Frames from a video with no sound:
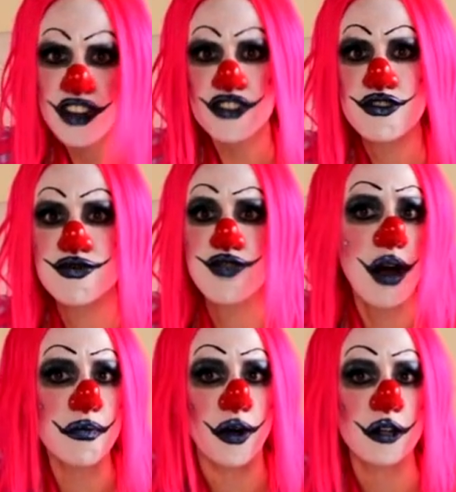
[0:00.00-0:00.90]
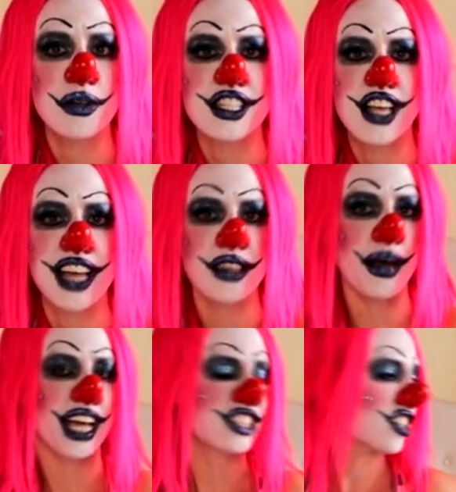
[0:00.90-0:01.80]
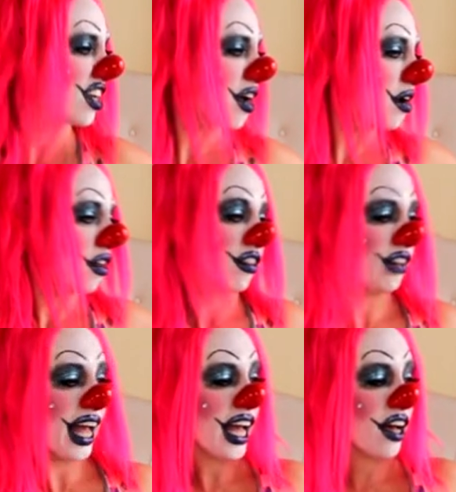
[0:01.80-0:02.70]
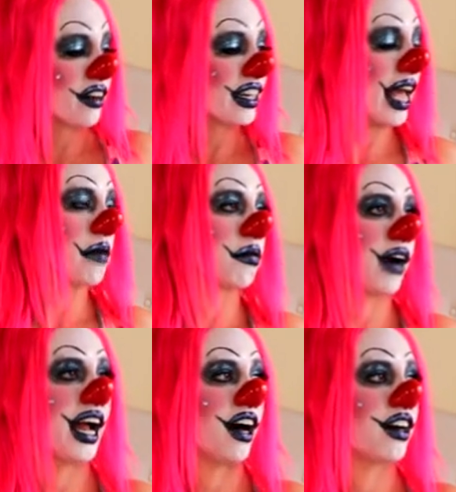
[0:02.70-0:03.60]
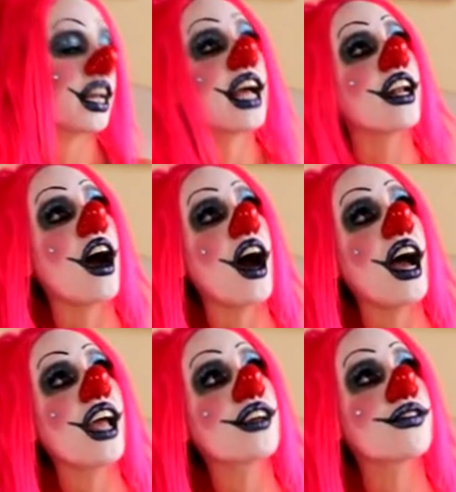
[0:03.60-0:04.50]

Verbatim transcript: crumpled beside the bed, just loud and proud. And I